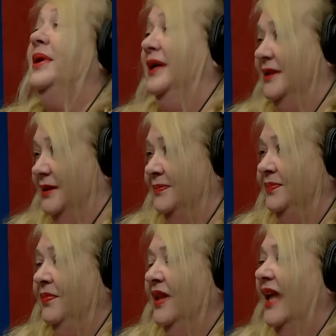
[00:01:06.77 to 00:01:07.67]
But
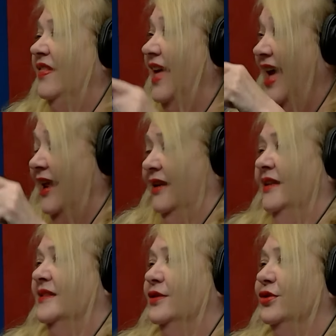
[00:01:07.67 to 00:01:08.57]
correct, and that
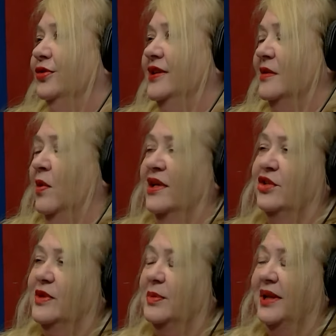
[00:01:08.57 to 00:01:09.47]
is the true reason why
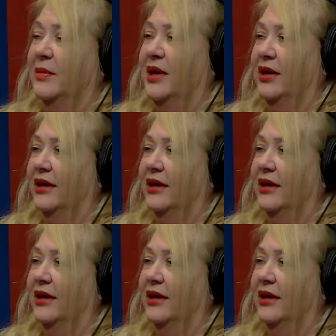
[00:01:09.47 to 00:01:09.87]
she was Bloody Mary.